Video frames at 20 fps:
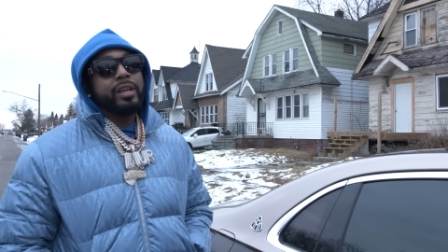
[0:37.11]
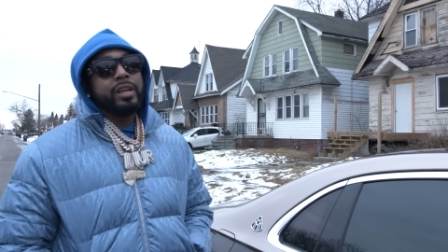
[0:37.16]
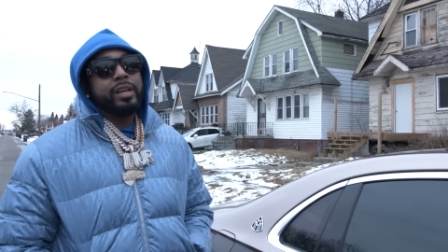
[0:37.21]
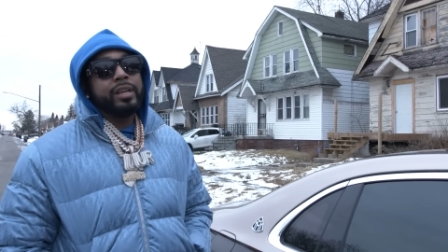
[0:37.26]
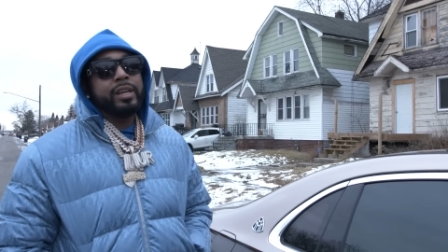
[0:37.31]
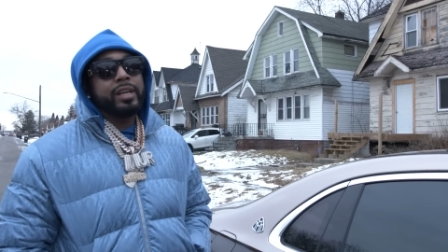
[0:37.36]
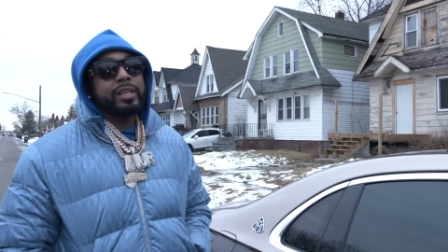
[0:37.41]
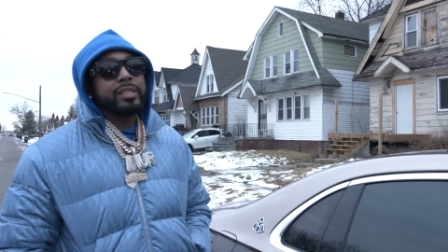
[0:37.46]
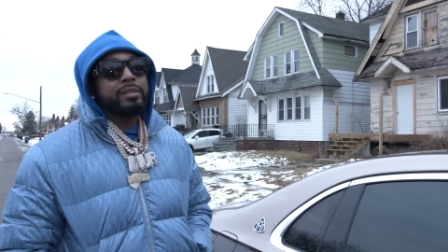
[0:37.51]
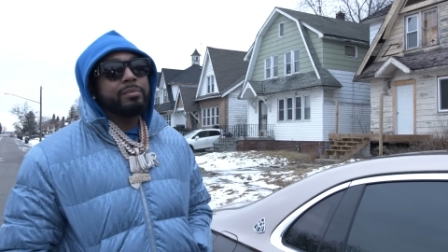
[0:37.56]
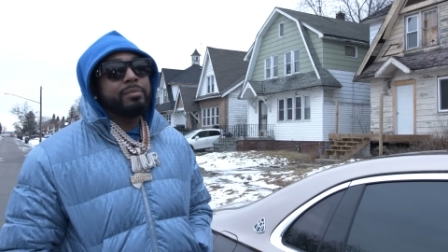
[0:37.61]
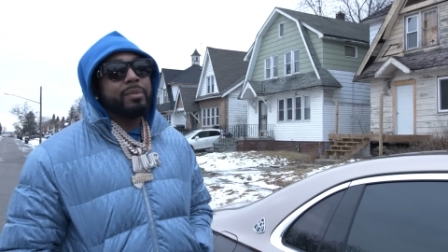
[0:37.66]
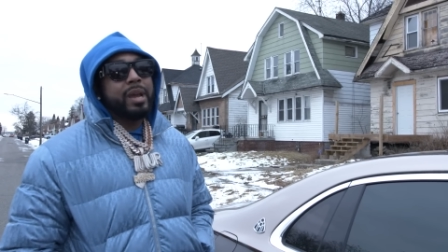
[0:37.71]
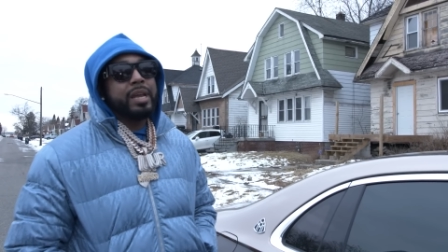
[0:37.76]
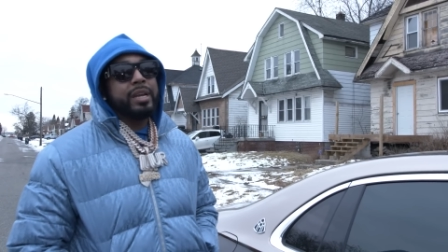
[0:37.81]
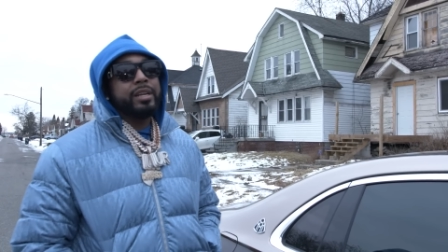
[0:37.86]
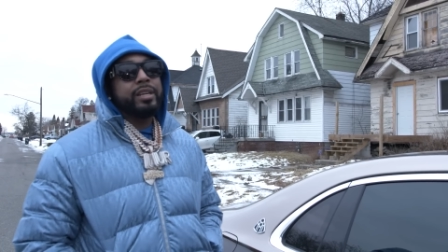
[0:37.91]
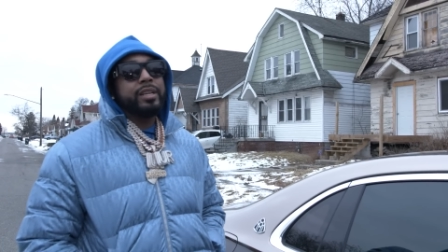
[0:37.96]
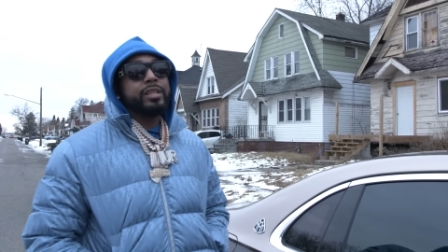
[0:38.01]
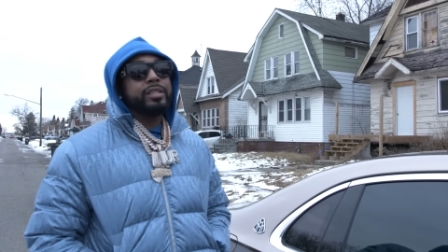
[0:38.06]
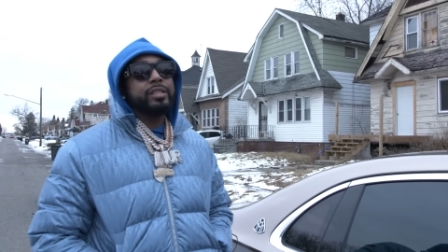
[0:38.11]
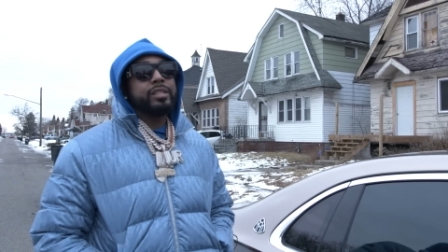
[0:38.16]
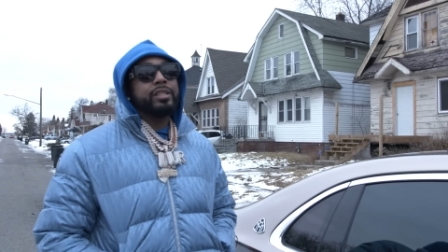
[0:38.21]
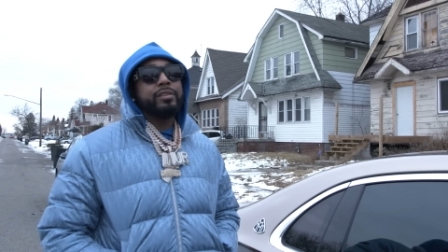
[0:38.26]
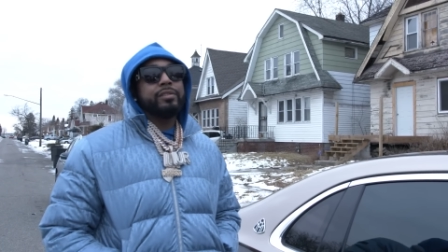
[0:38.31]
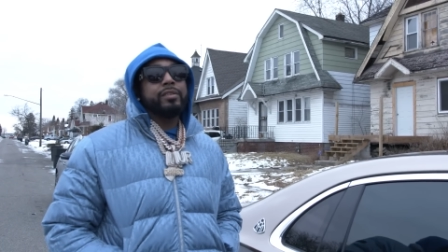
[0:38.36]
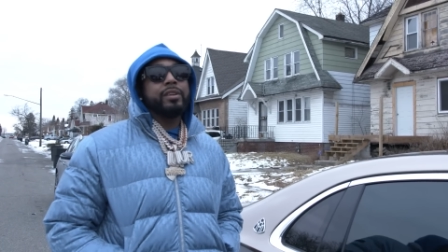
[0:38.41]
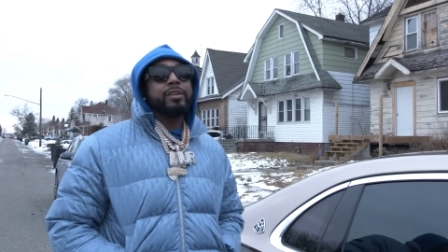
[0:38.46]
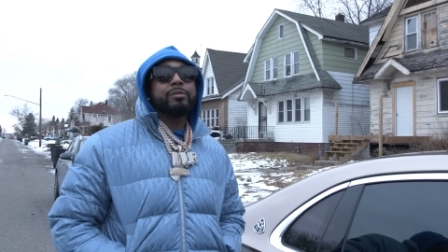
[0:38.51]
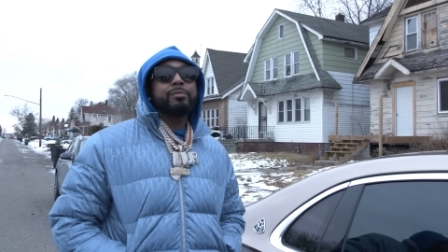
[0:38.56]
And that's the main
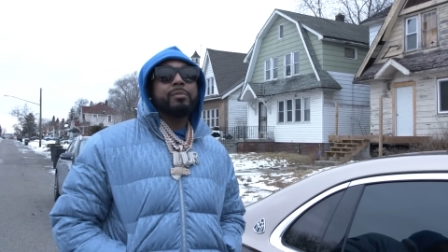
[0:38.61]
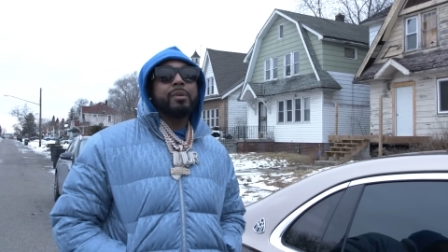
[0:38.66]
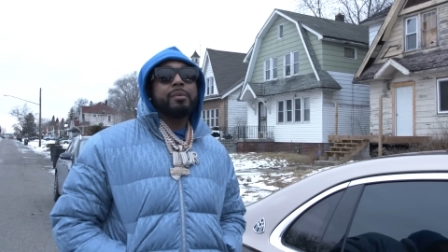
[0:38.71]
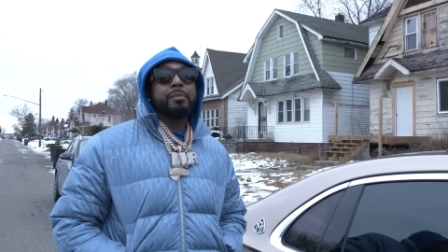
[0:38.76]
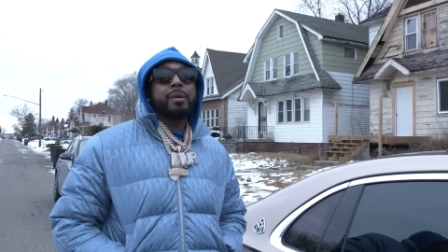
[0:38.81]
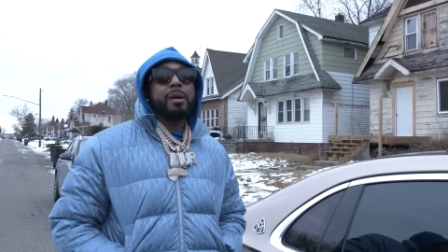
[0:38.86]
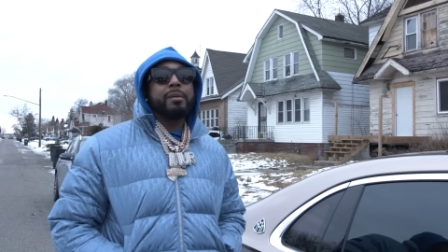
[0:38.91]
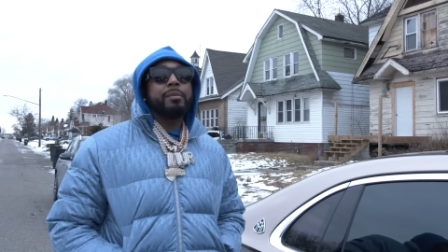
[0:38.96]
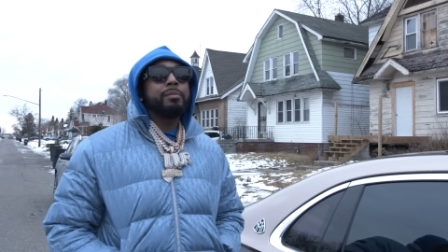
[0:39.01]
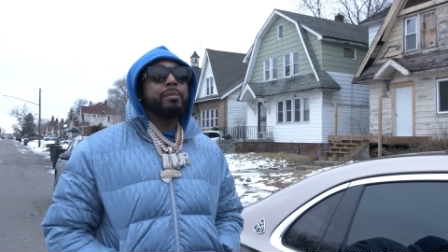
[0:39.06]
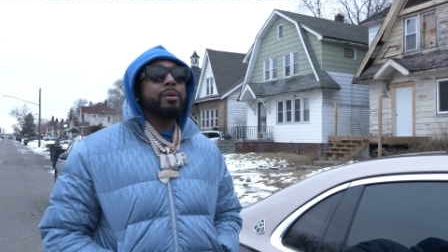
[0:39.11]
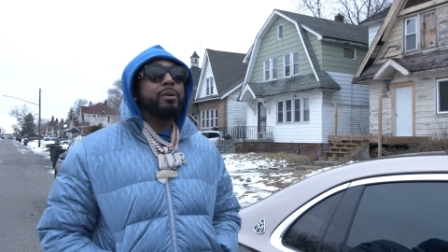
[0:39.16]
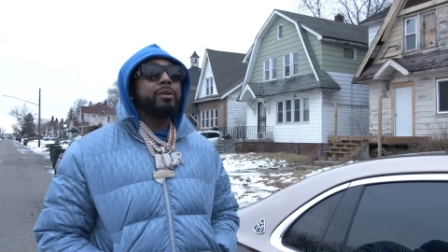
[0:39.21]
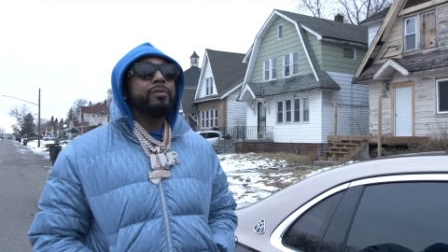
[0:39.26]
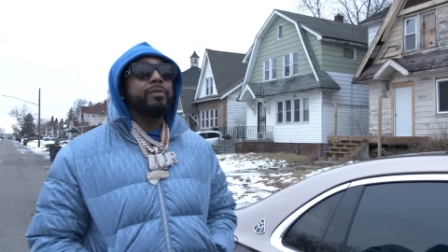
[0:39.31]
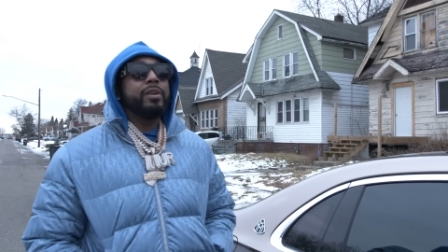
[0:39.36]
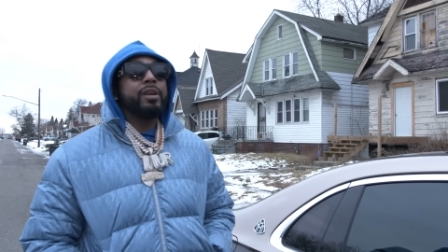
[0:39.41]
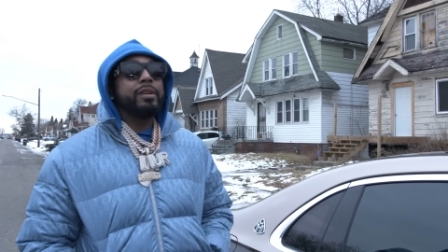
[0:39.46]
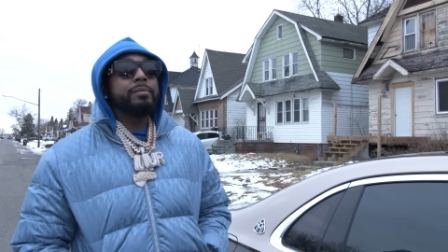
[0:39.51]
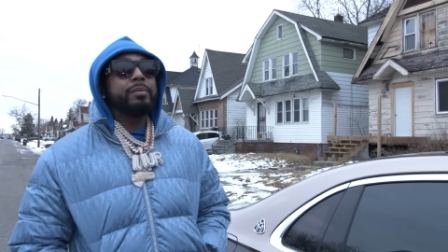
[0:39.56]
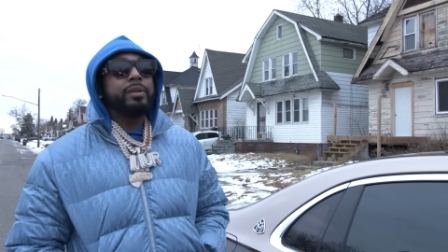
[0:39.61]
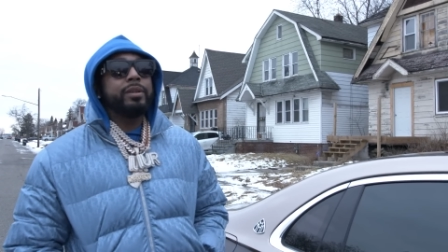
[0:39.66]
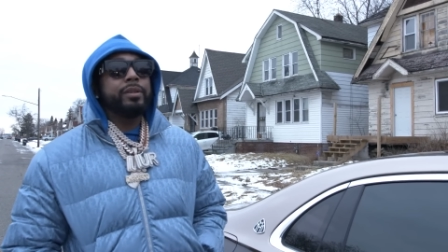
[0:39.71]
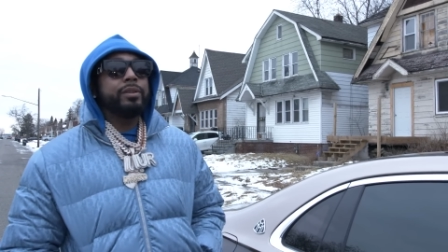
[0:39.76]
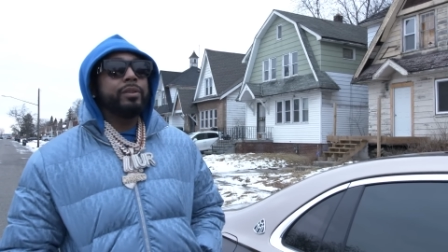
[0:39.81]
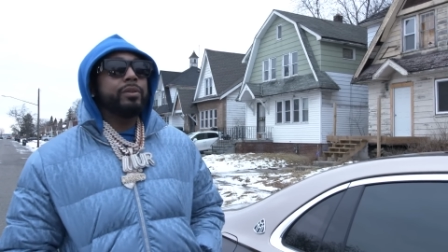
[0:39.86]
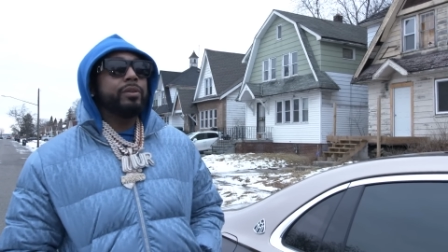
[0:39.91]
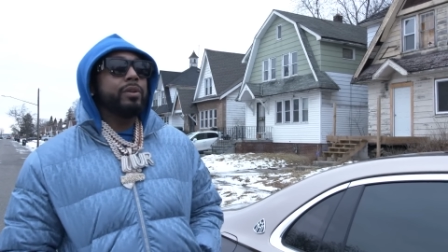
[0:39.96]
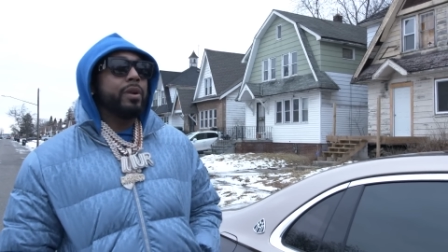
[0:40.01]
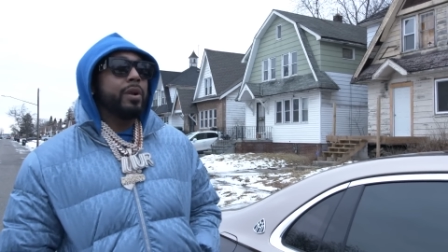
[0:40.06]
initiative, and that's what my mama motivated me to
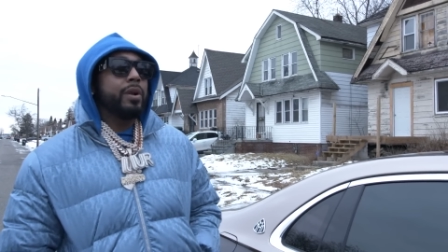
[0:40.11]
do.